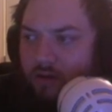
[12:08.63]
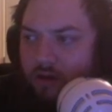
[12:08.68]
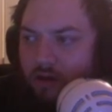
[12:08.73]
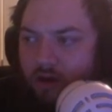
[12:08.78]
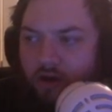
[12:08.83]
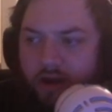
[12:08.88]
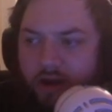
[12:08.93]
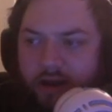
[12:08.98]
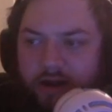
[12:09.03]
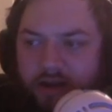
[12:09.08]

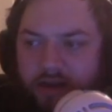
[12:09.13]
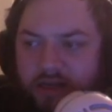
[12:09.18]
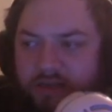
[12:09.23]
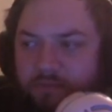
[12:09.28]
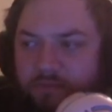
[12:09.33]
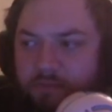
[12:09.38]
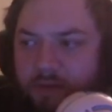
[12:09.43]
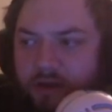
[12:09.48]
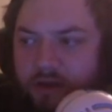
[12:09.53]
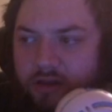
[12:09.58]
Okay, and he's
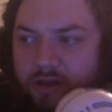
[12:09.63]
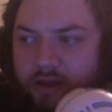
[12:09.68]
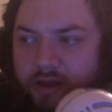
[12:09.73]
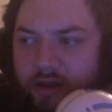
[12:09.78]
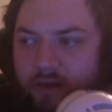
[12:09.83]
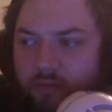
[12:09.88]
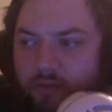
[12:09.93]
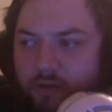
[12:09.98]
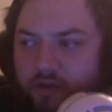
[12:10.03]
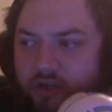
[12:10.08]

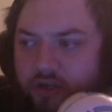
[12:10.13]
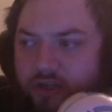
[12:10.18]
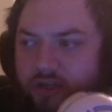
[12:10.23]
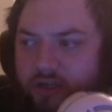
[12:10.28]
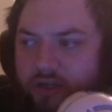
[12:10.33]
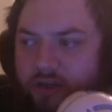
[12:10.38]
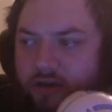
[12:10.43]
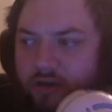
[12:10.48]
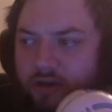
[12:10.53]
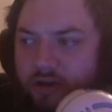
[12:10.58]
mealing, which
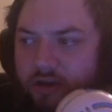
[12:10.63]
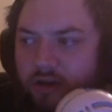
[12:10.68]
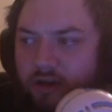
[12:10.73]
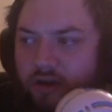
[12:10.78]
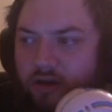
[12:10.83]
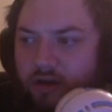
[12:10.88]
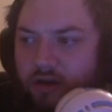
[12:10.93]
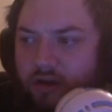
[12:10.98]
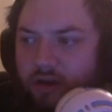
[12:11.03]
is good.